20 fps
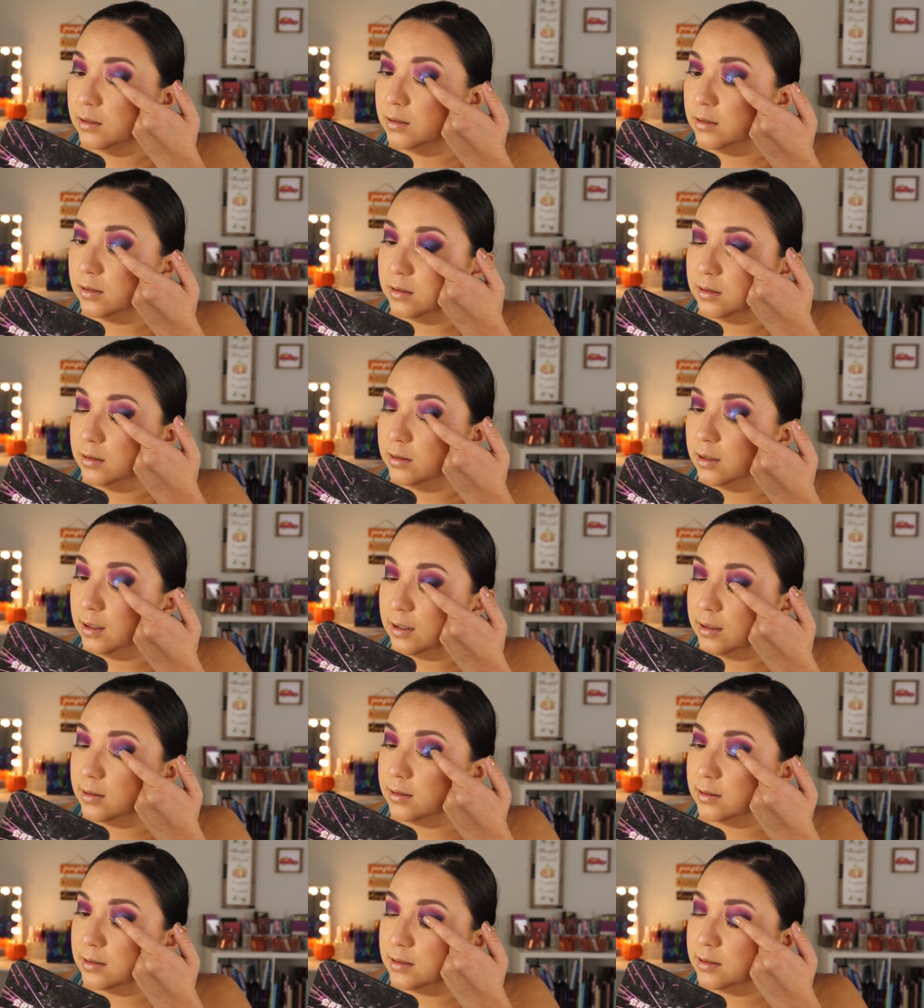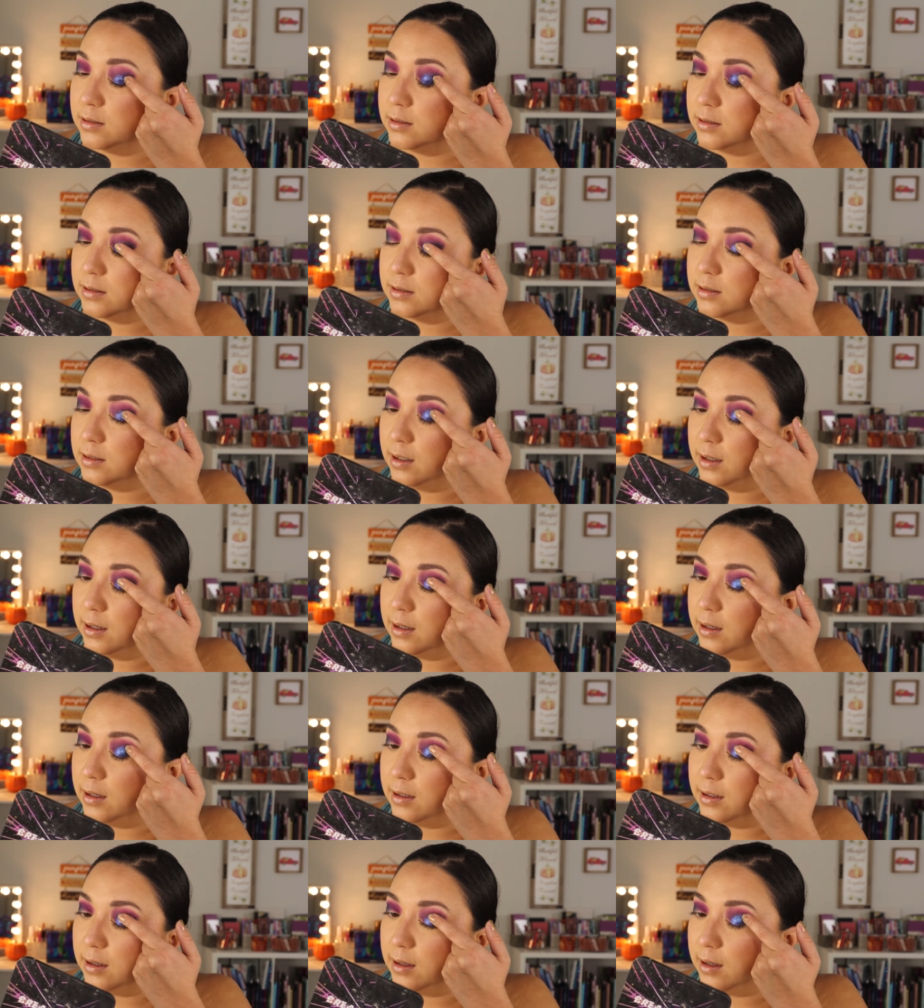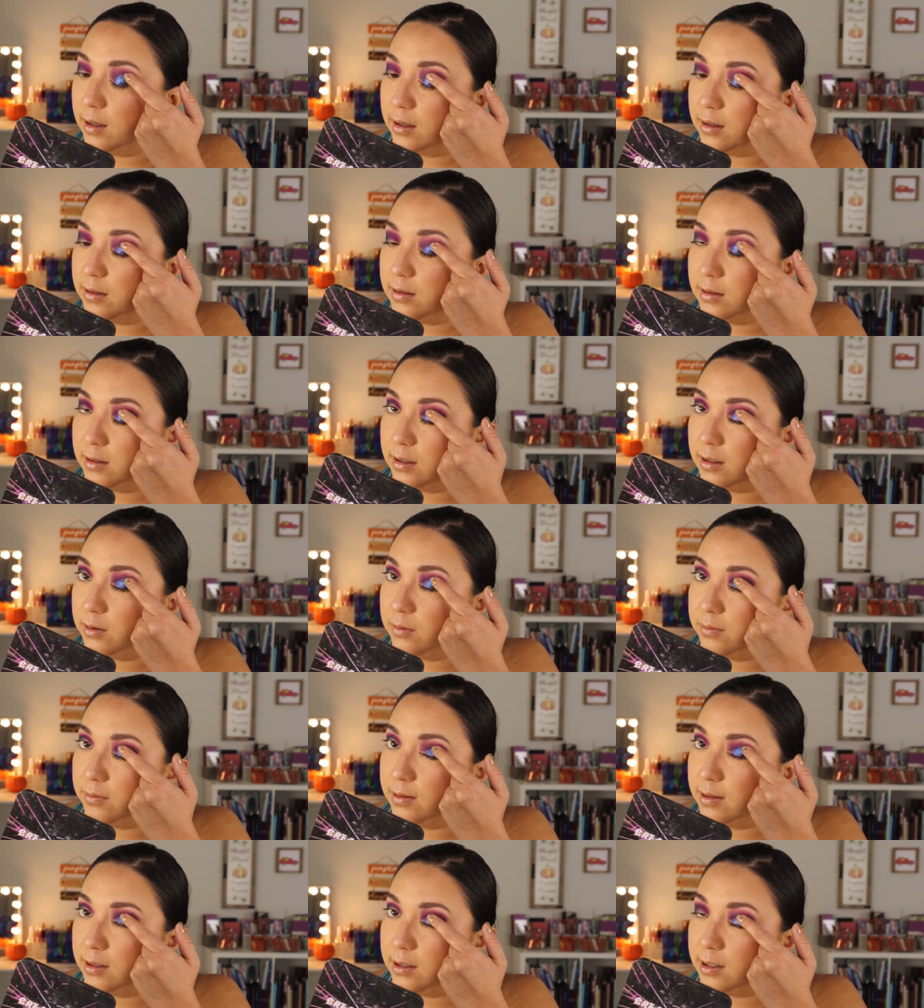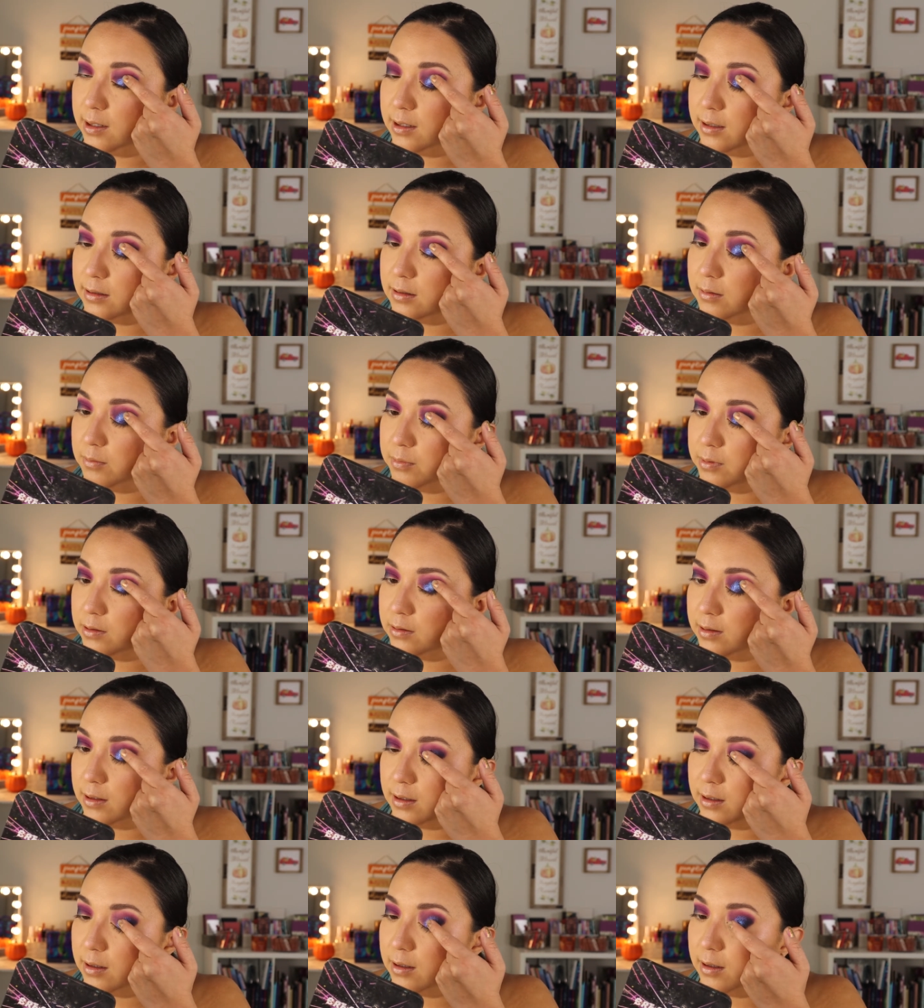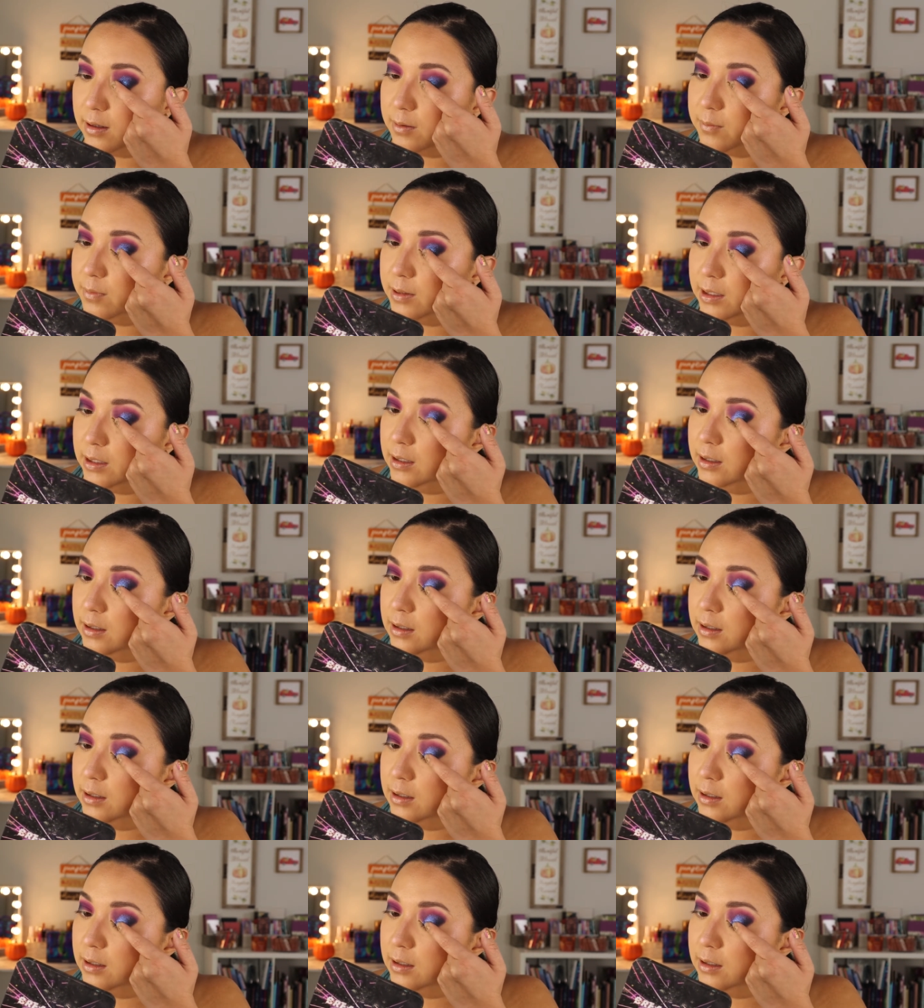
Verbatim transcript: to do that instead. Yeah, I really needed to build that up.